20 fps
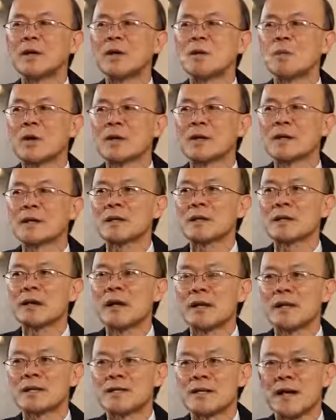what
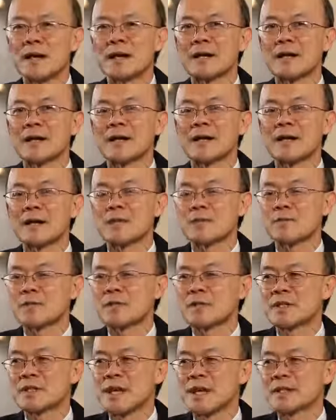exactly is
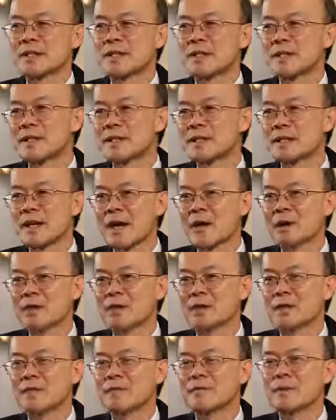protecting this
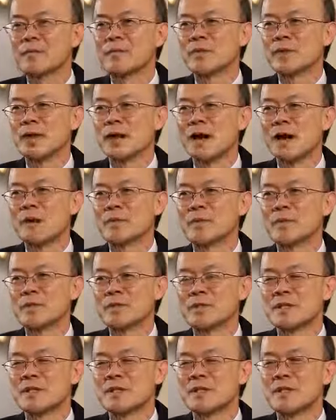carotene from
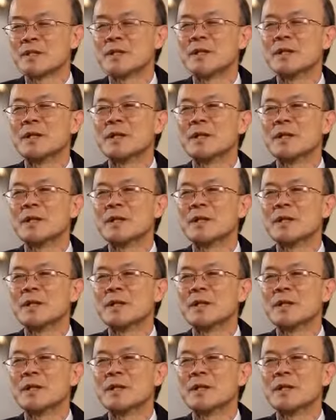decomposition?